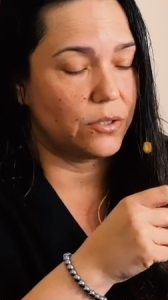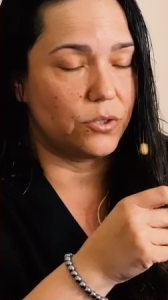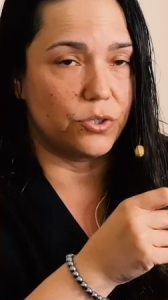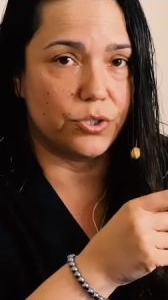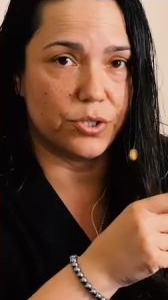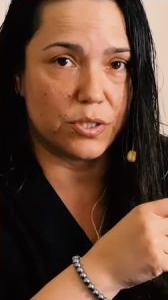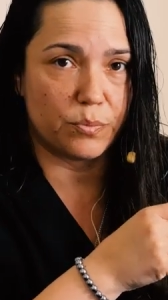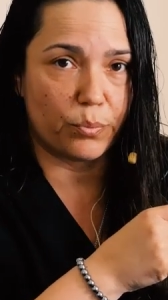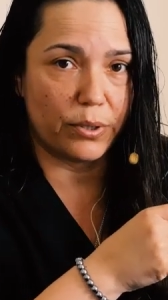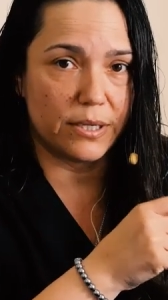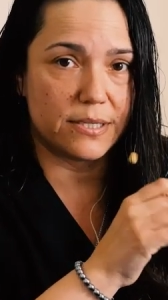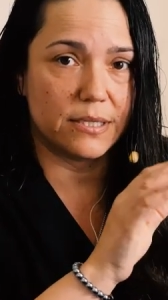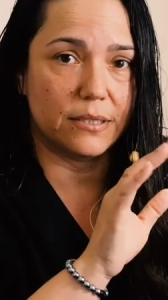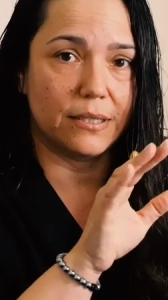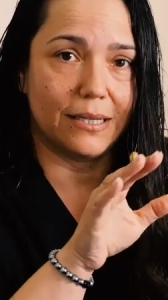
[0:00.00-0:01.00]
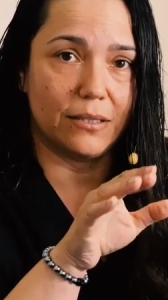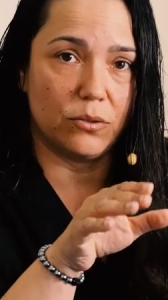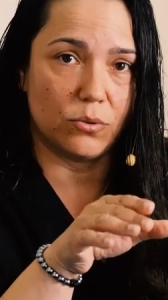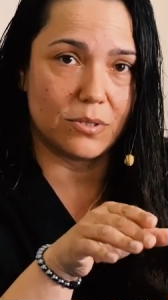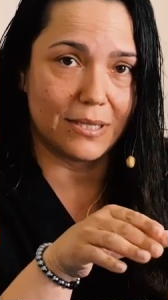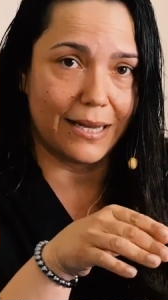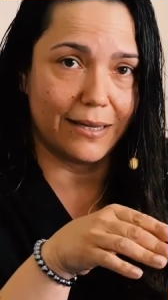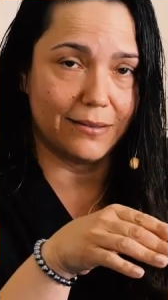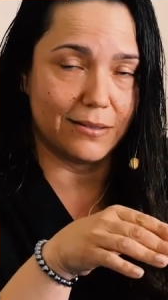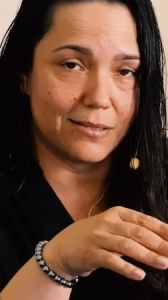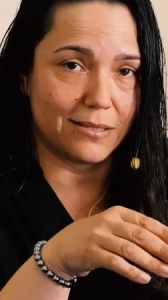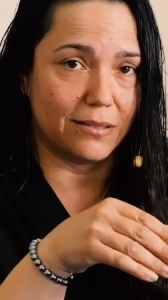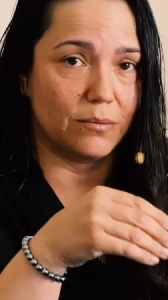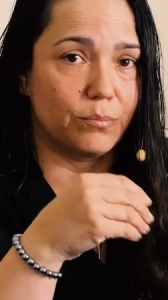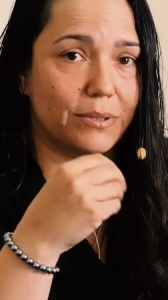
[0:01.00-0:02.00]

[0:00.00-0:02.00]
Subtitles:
You just press it and you silence it.